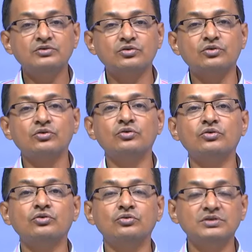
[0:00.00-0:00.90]

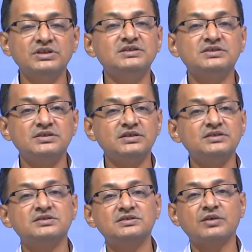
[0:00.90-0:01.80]
So, this
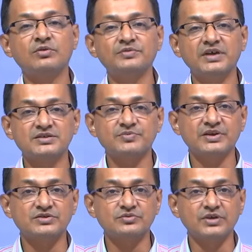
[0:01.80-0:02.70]
some of the
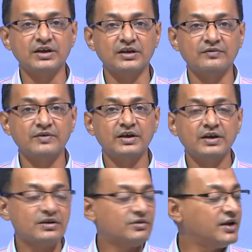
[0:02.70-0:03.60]
aspects we have
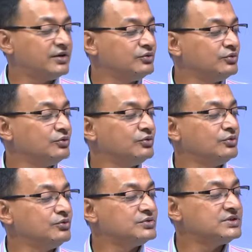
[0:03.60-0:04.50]
tried
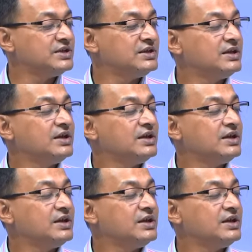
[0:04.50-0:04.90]
to see.